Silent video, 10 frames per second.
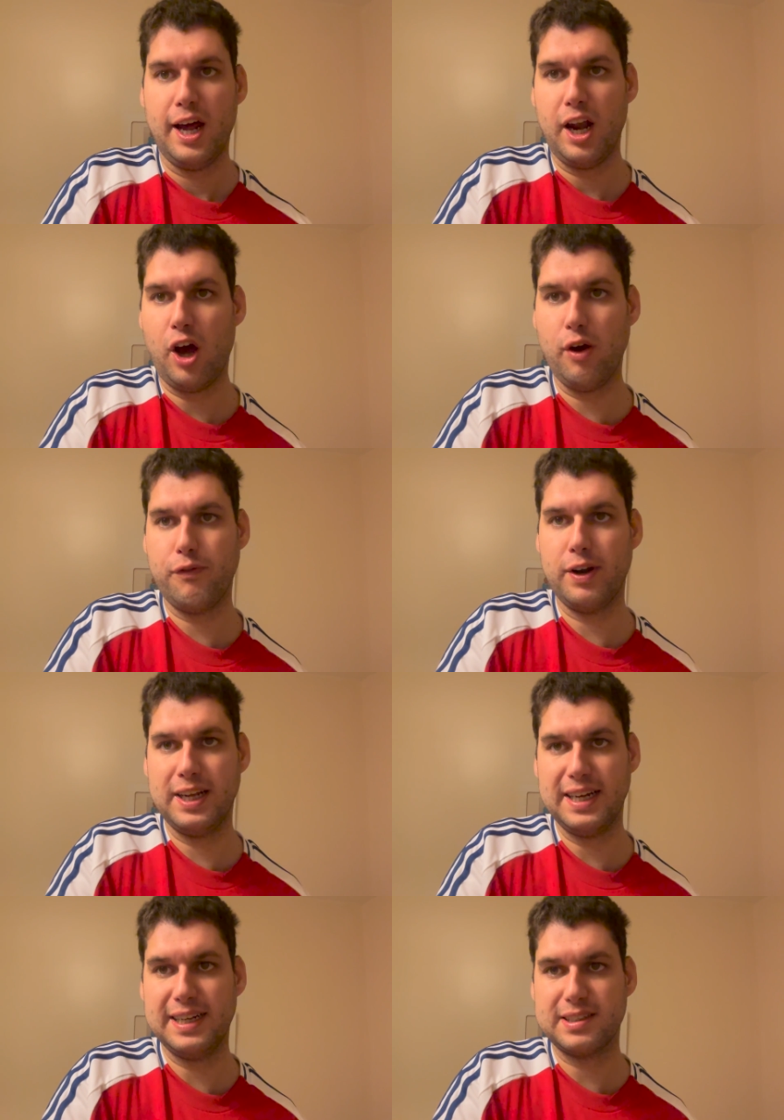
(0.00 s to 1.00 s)
Hopefully
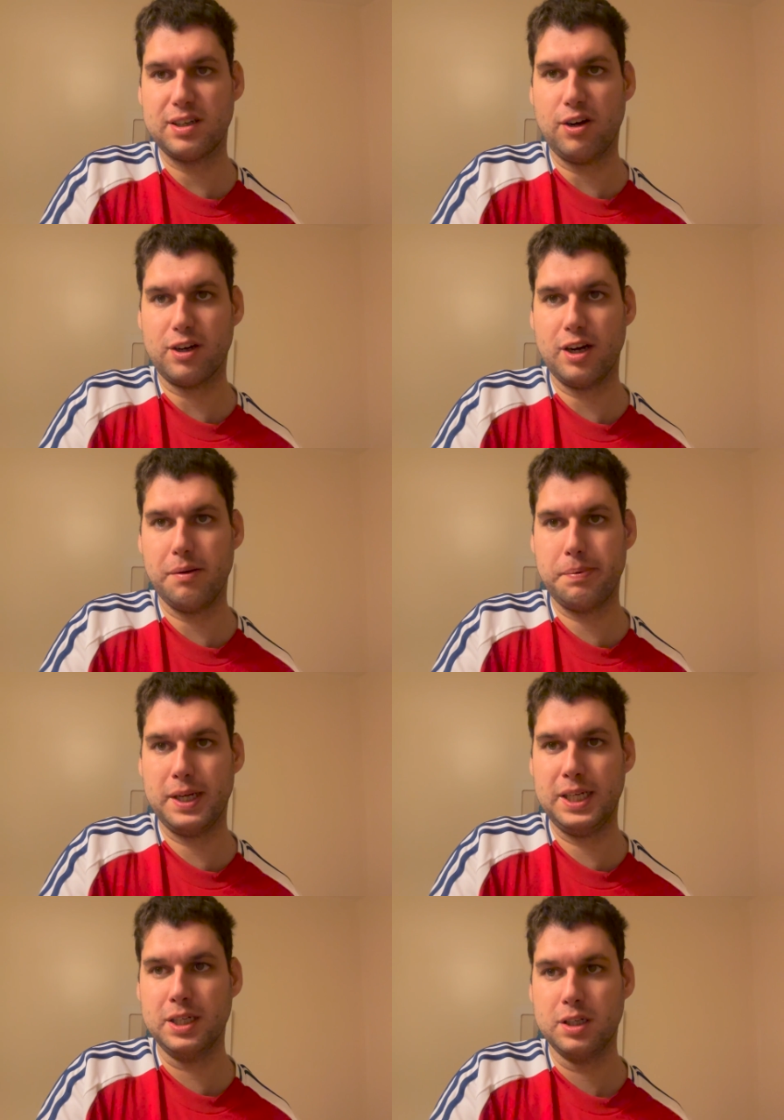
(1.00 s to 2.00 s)
it's not going to
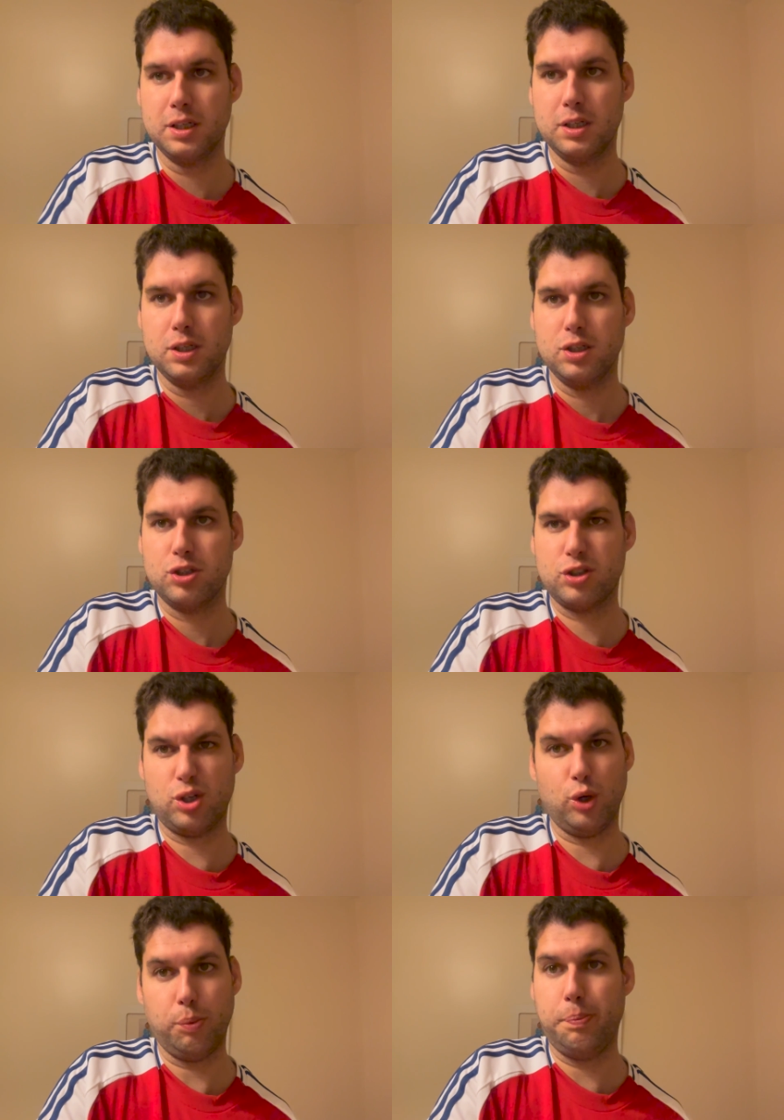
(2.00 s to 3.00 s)
be
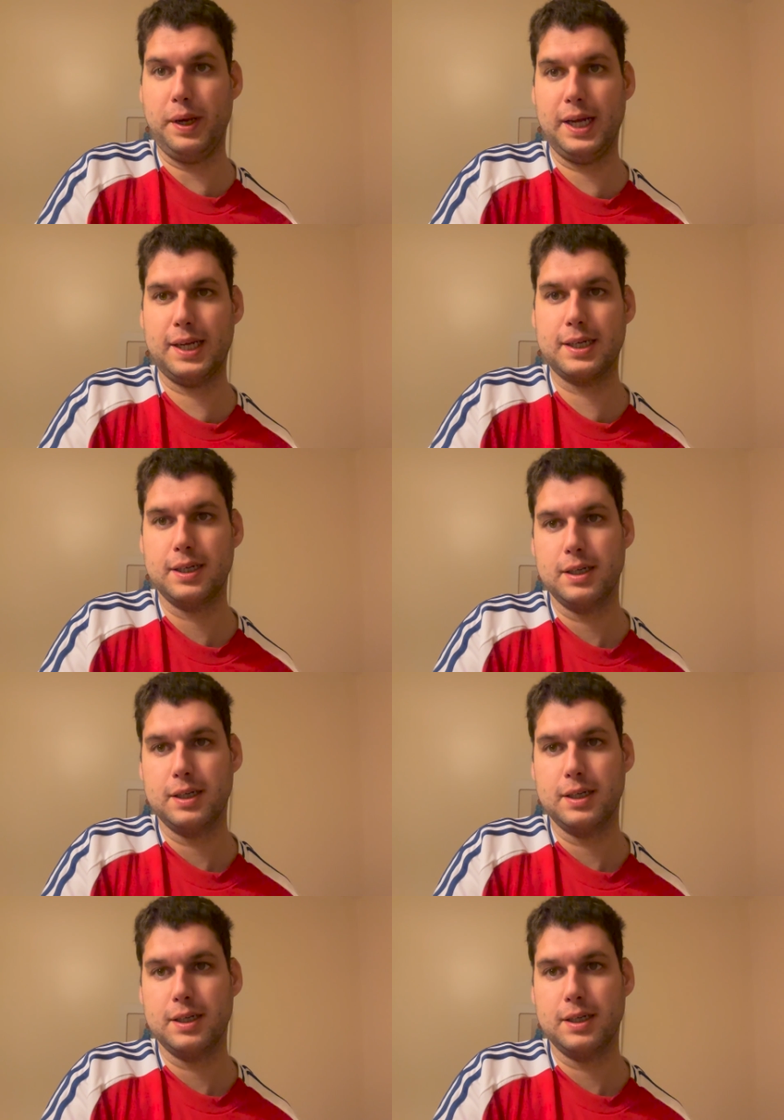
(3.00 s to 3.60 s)
too big.